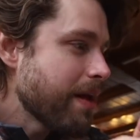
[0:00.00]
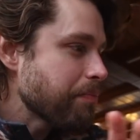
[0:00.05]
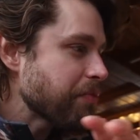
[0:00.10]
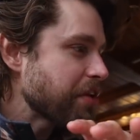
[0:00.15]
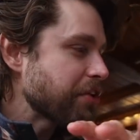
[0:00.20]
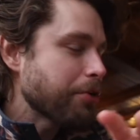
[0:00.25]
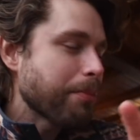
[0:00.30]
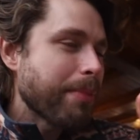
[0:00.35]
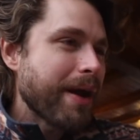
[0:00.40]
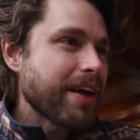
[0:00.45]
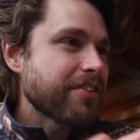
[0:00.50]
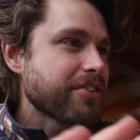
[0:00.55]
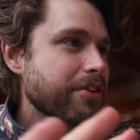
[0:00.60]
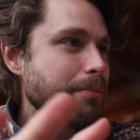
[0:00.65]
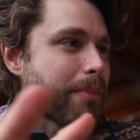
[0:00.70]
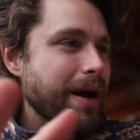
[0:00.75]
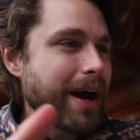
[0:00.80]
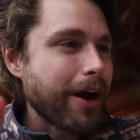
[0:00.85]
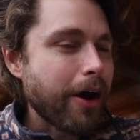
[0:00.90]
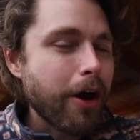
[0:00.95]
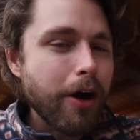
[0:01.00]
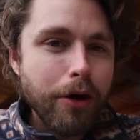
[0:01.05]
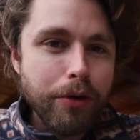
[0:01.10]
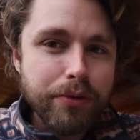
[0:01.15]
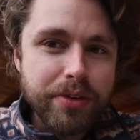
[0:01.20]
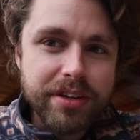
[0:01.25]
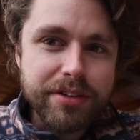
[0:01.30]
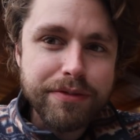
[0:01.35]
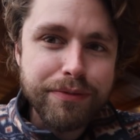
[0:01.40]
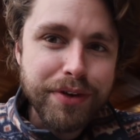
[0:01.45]
and you're passing by all
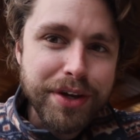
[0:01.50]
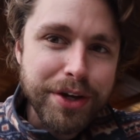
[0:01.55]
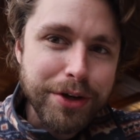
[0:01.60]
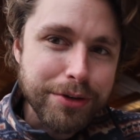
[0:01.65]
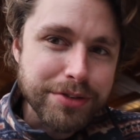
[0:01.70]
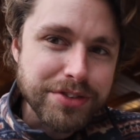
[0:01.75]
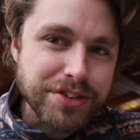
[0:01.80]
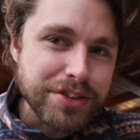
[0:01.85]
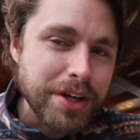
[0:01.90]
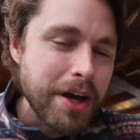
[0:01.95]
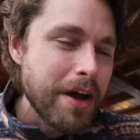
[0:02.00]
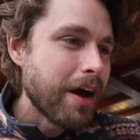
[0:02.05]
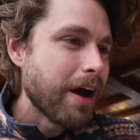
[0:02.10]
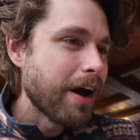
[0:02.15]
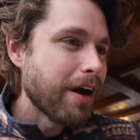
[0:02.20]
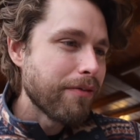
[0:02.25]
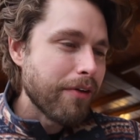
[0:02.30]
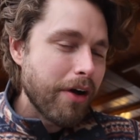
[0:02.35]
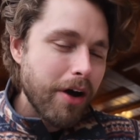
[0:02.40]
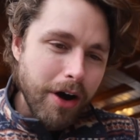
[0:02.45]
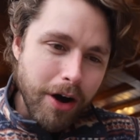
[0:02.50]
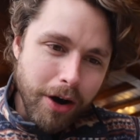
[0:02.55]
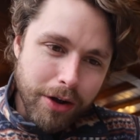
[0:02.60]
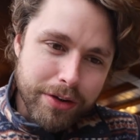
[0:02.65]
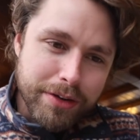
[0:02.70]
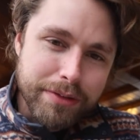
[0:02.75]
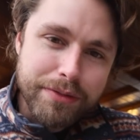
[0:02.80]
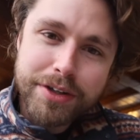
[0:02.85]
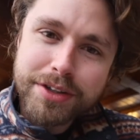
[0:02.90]
these fields of olive